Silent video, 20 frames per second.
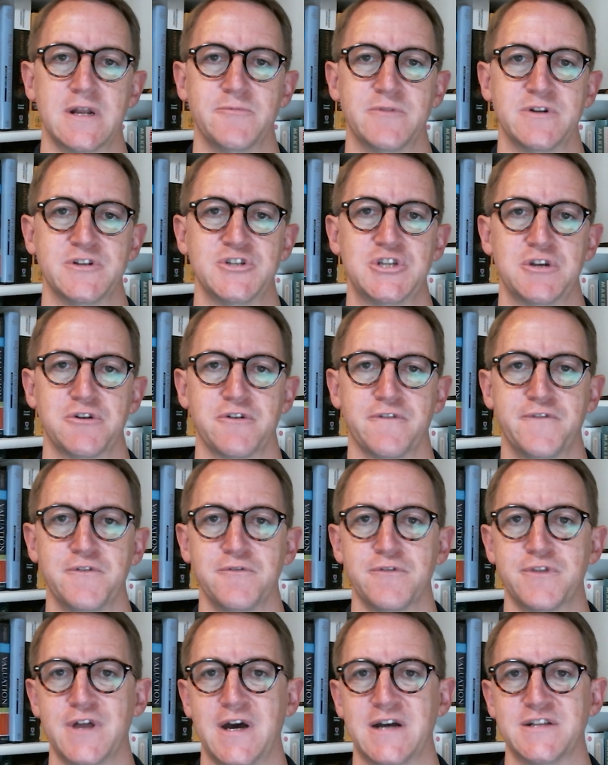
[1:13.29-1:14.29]
I want to share a
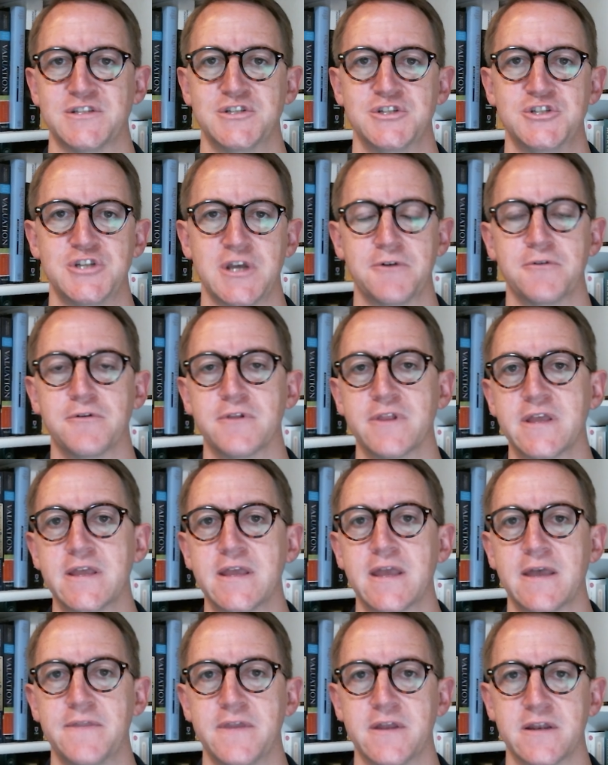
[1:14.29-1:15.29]
few thoughts
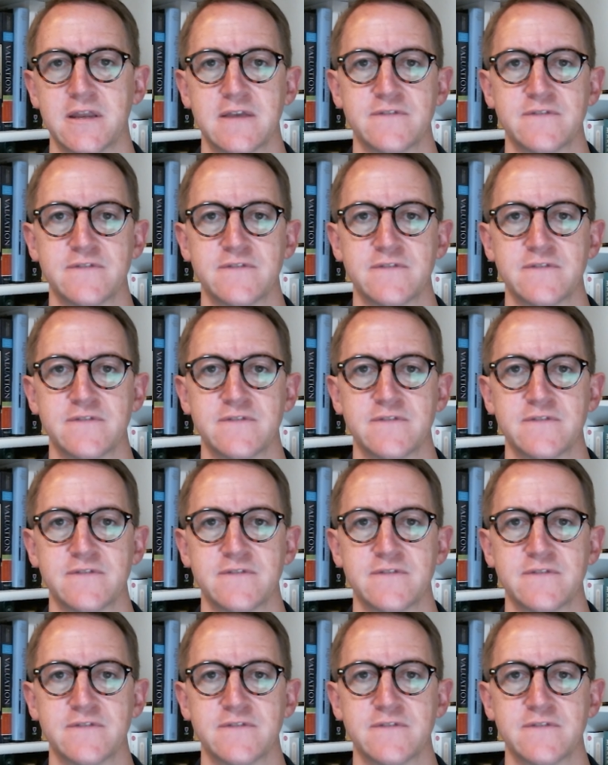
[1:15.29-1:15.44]
generally and then